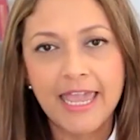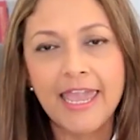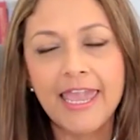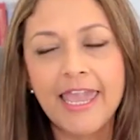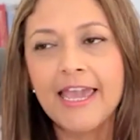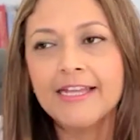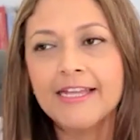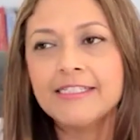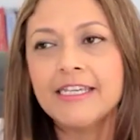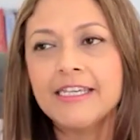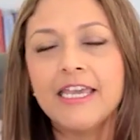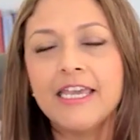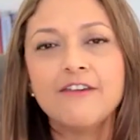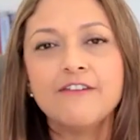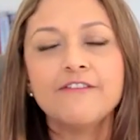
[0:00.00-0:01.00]
And
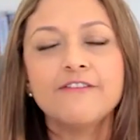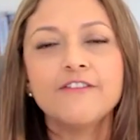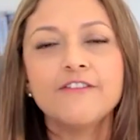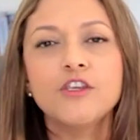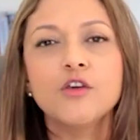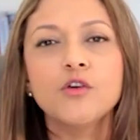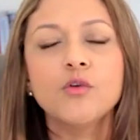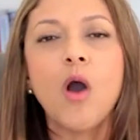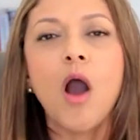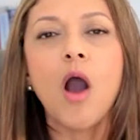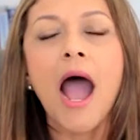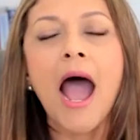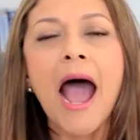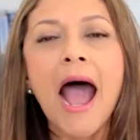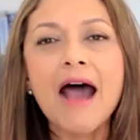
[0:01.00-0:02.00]
if you
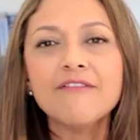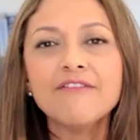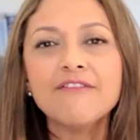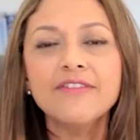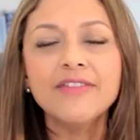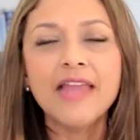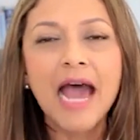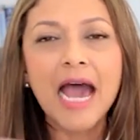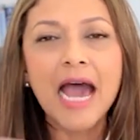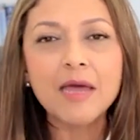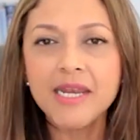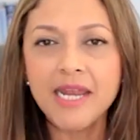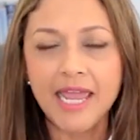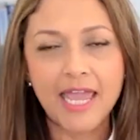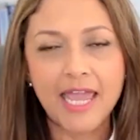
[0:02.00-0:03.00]
have not
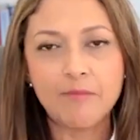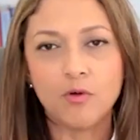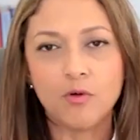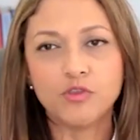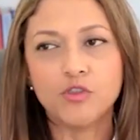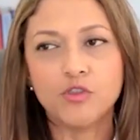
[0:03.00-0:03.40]
been able